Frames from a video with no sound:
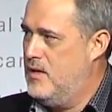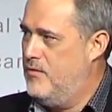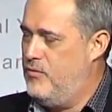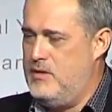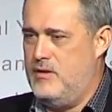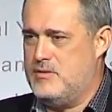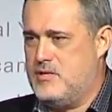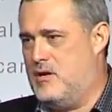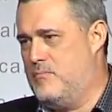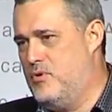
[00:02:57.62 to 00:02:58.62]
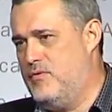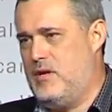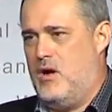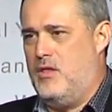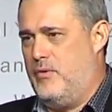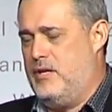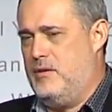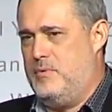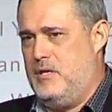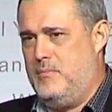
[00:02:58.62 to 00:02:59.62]
If we start moving all the way
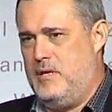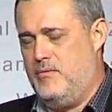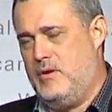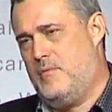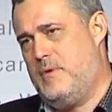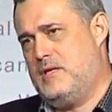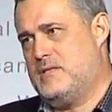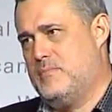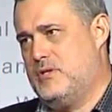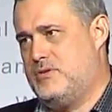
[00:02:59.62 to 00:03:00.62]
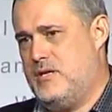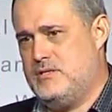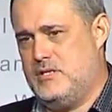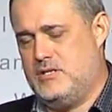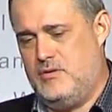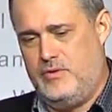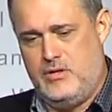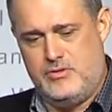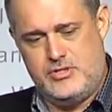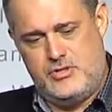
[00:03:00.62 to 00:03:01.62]
to the B2B and we don't make some of the transition and we
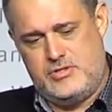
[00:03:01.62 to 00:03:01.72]
don't show